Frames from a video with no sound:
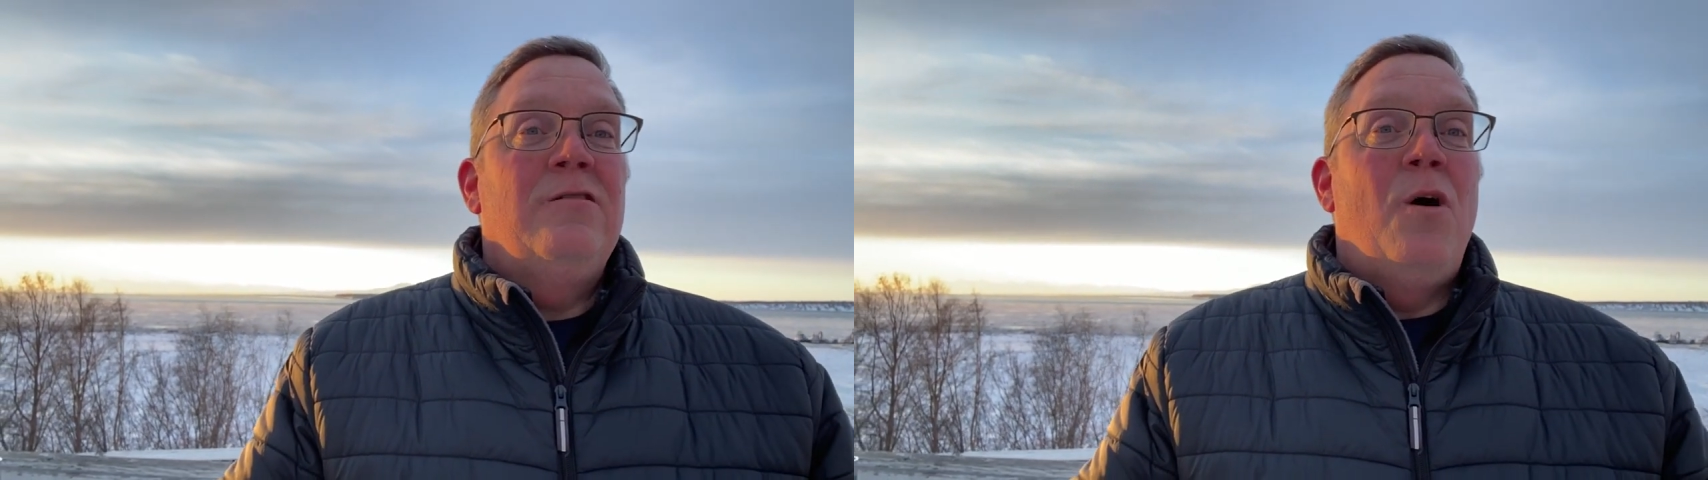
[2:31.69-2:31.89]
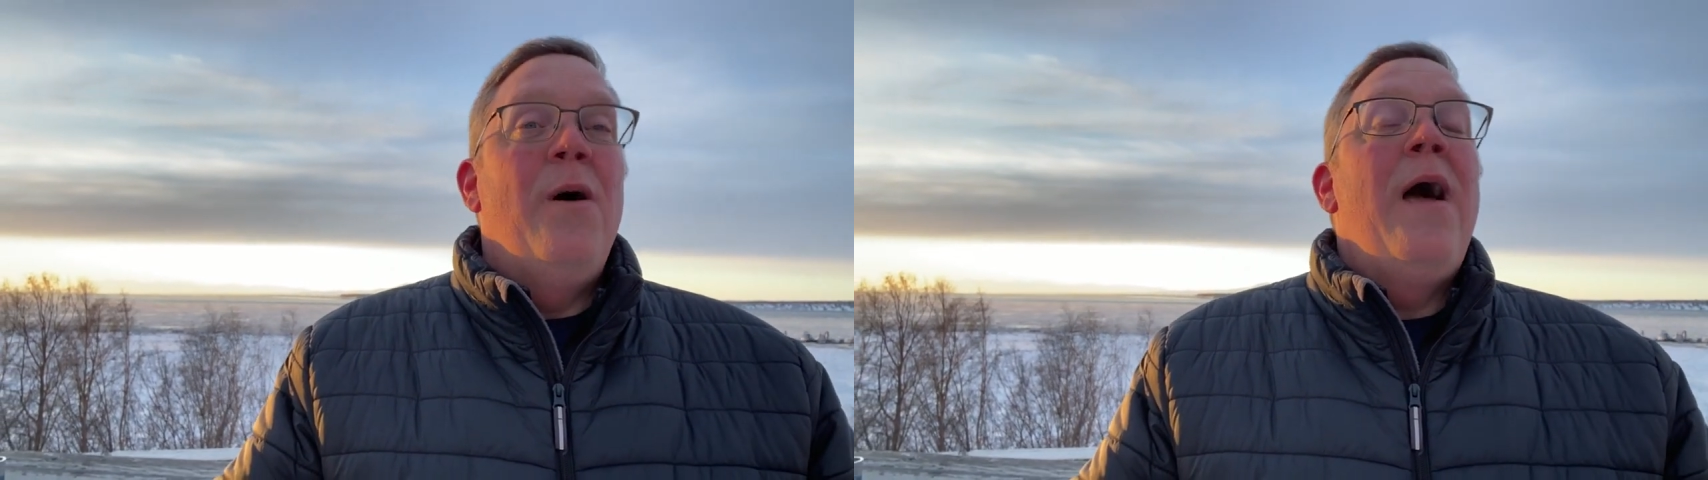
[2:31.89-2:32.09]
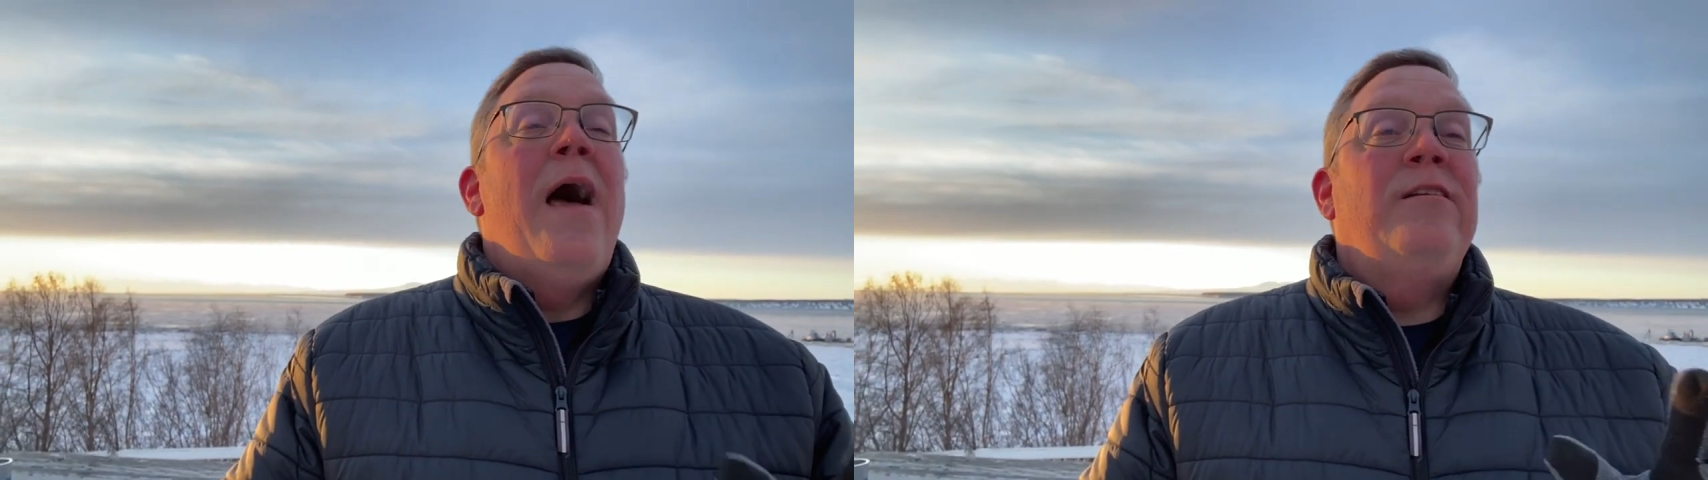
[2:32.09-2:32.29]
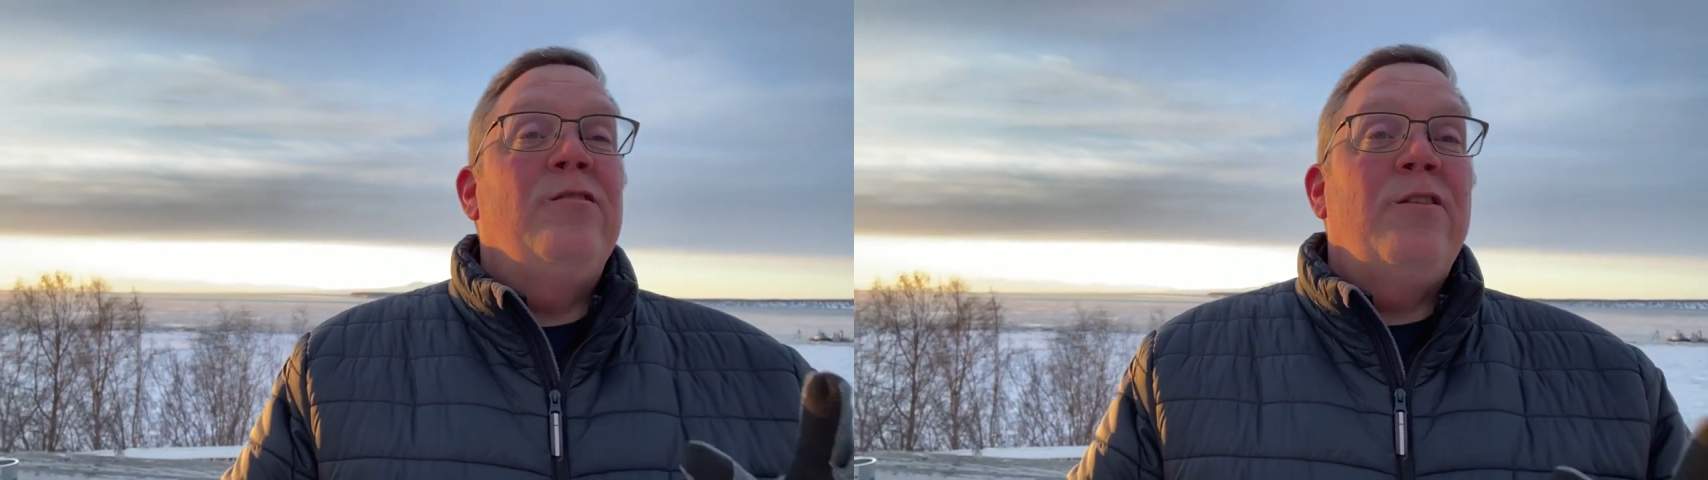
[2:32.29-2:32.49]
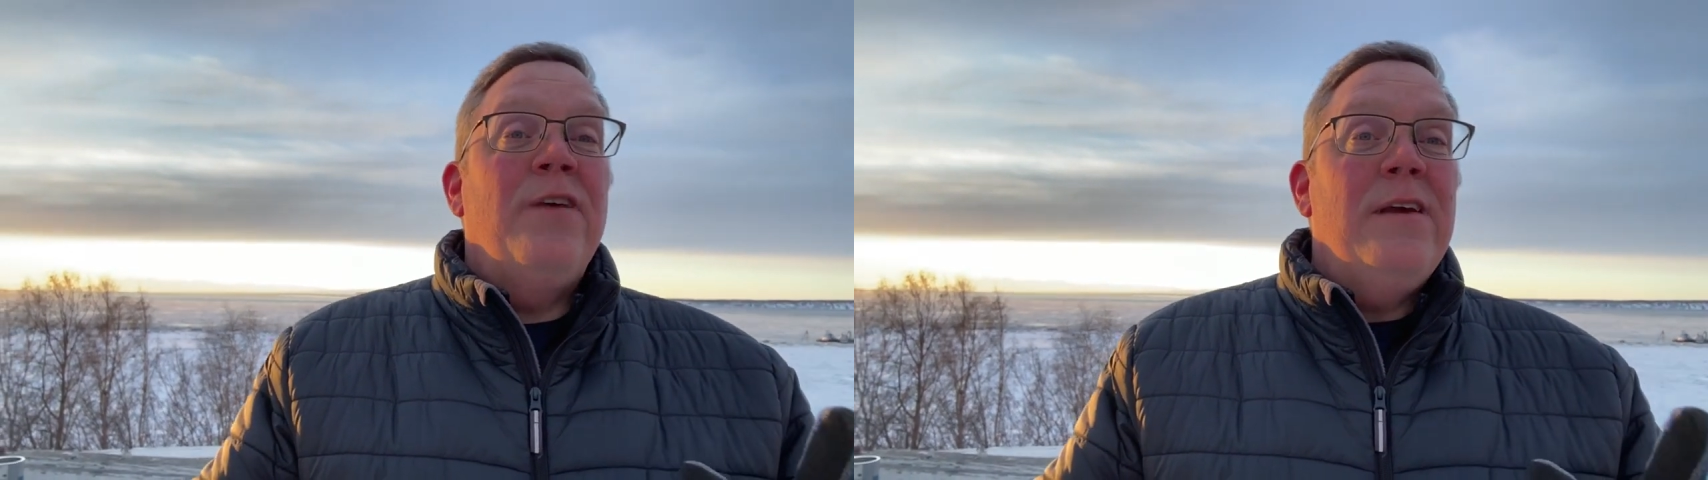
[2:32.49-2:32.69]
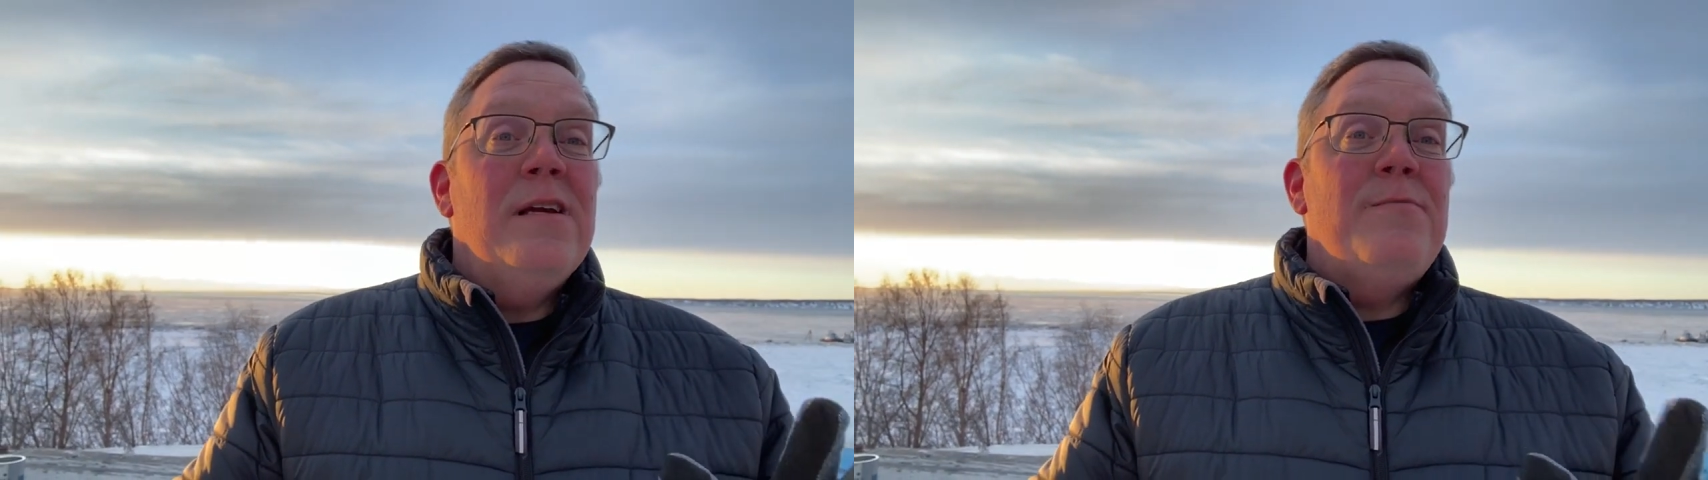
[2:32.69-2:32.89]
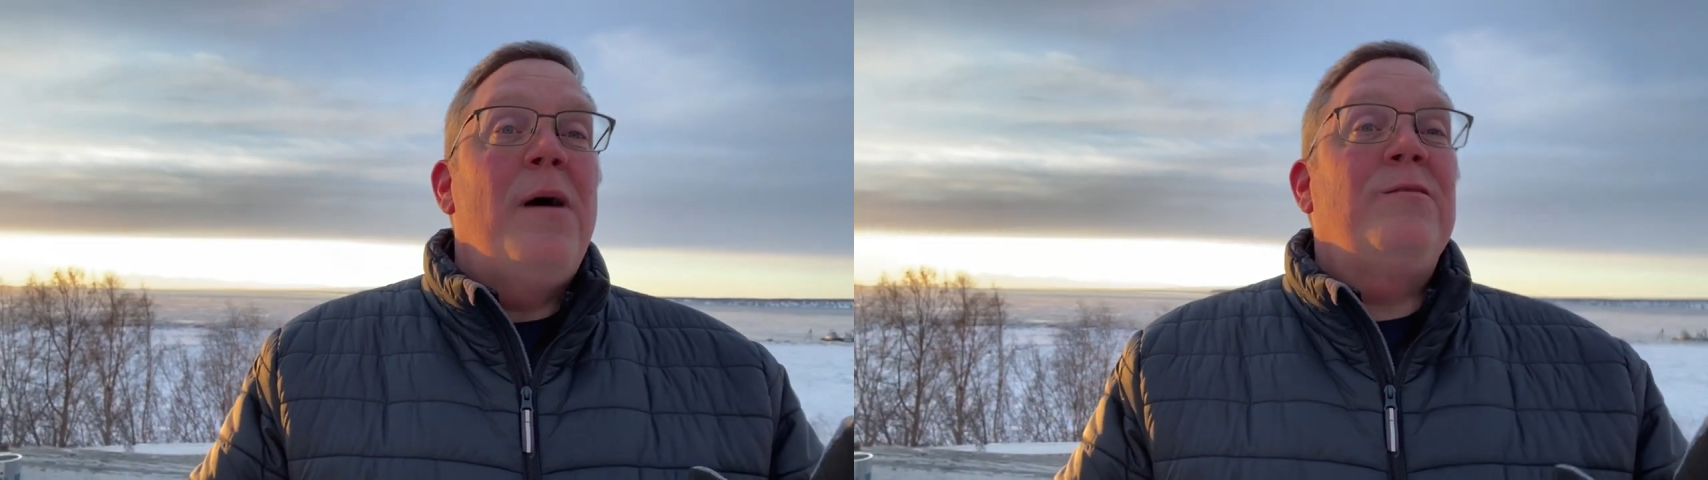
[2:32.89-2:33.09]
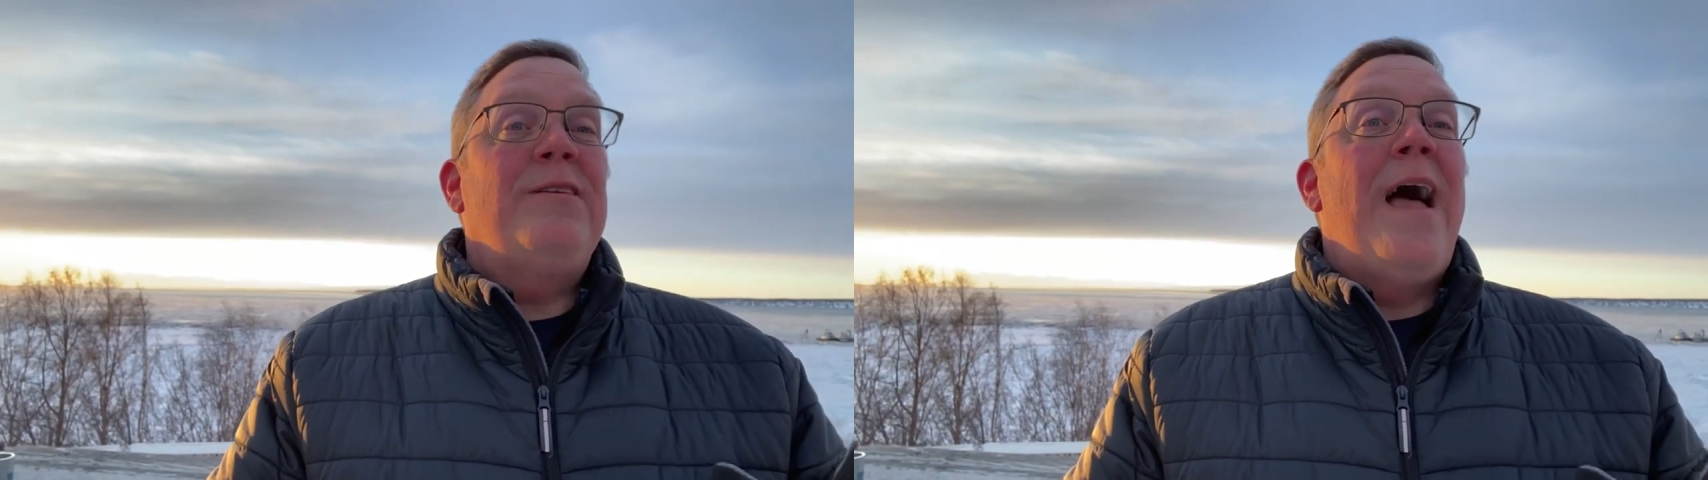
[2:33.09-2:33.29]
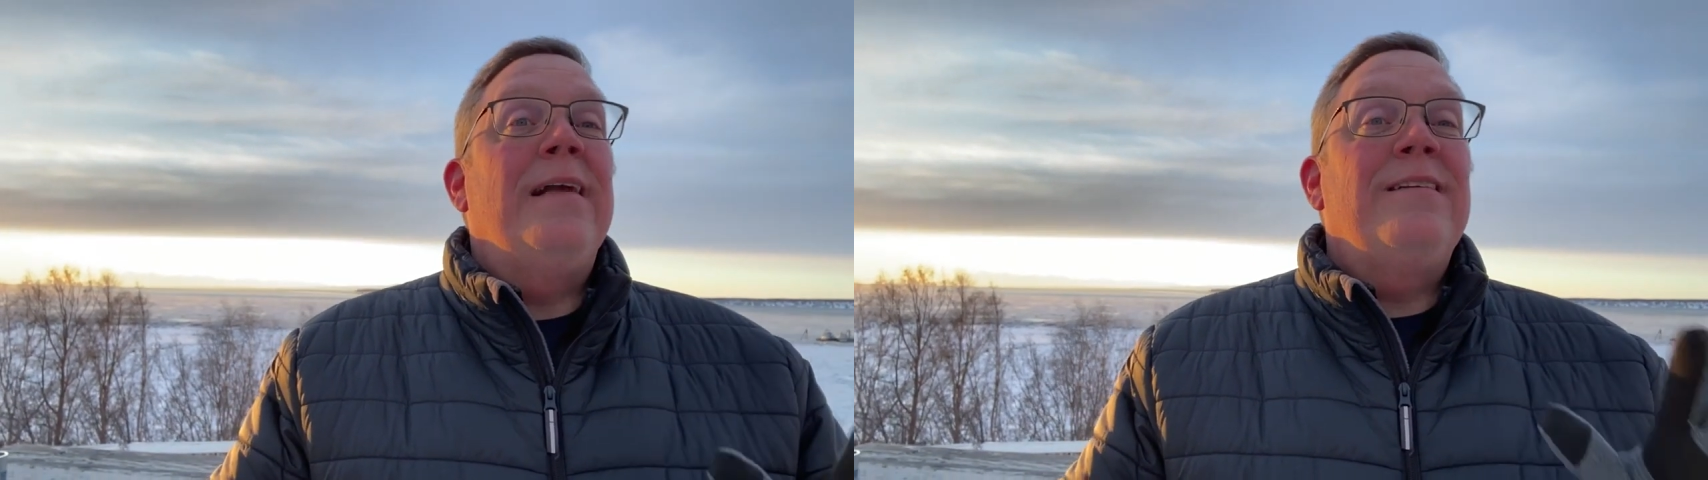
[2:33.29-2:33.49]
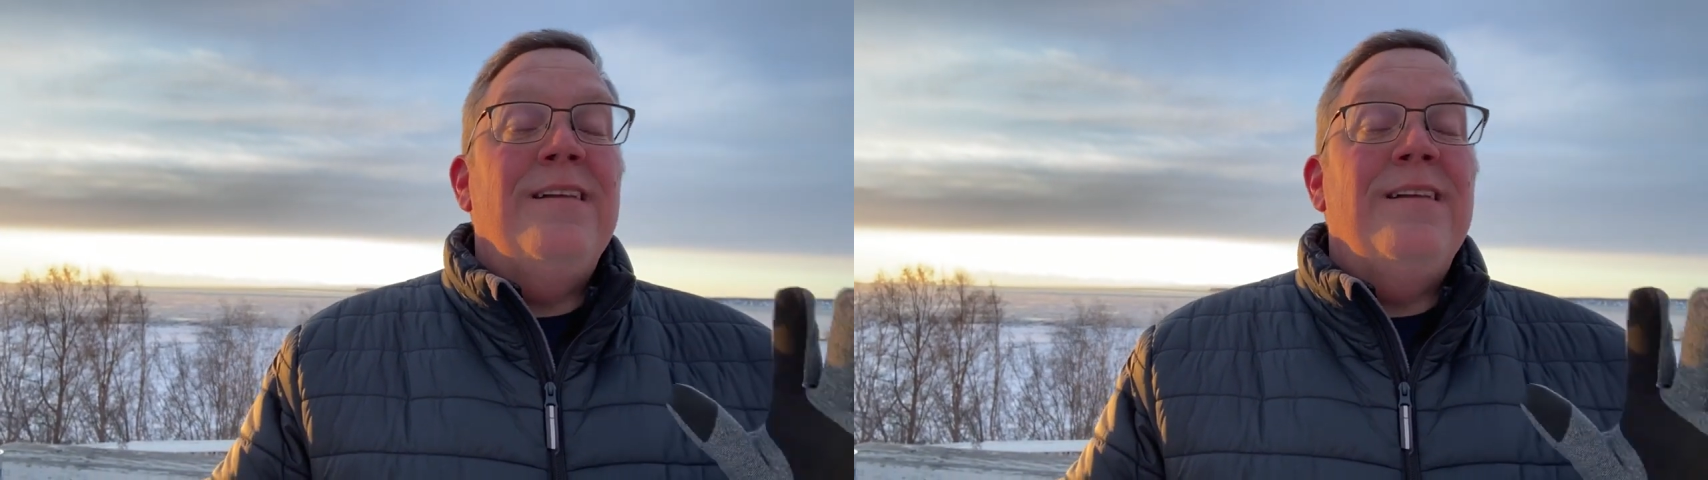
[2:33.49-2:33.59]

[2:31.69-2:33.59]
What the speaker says: So as you're thinking about signs,